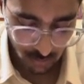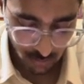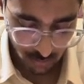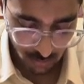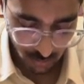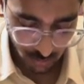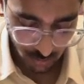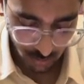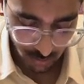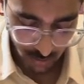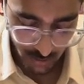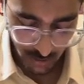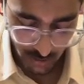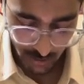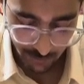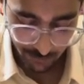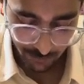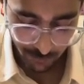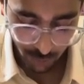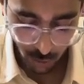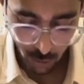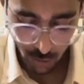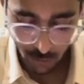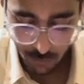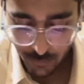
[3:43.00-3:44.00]
the
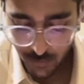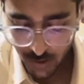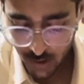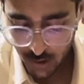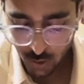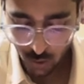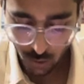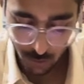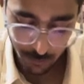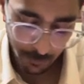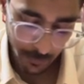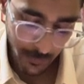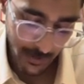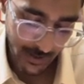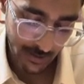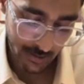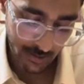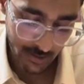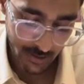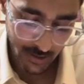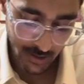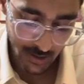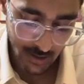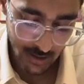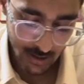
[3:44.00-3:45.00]
involvement of
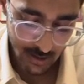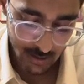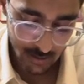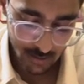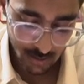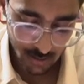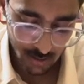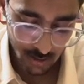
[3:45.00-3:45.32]
pancreas,